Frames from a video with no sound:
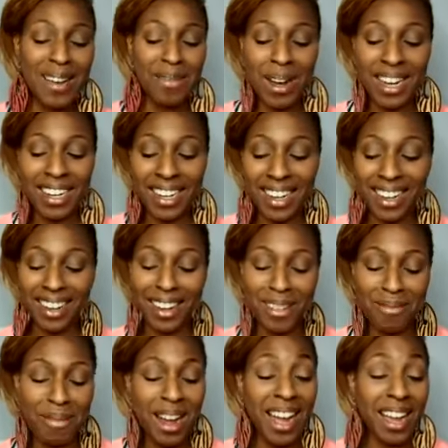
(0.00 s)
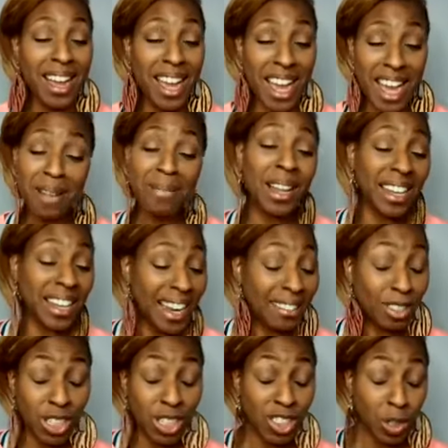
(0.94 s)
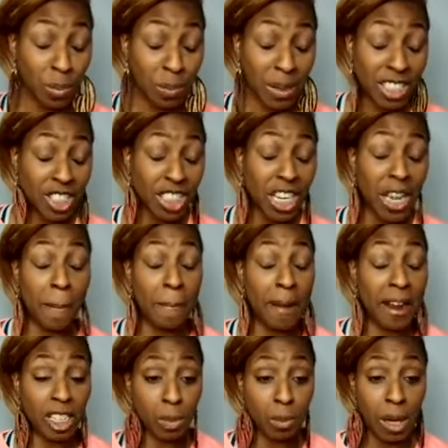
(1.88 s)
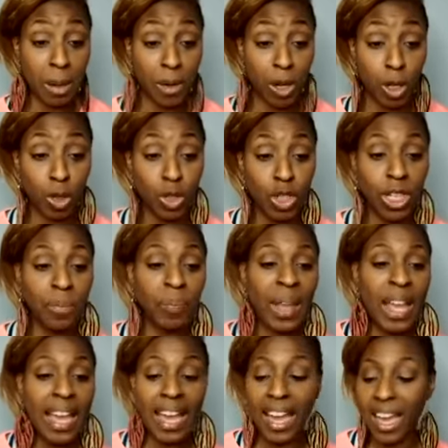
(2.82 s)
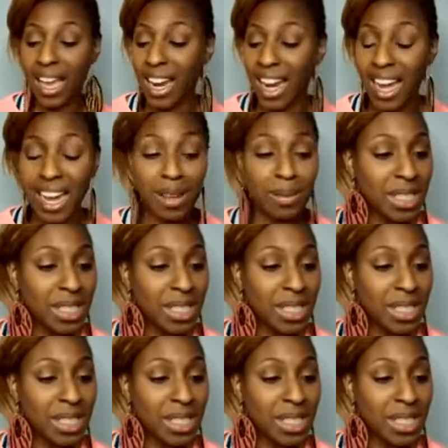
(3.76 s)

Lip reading: I am a life transformation and marriage prep coach. And I am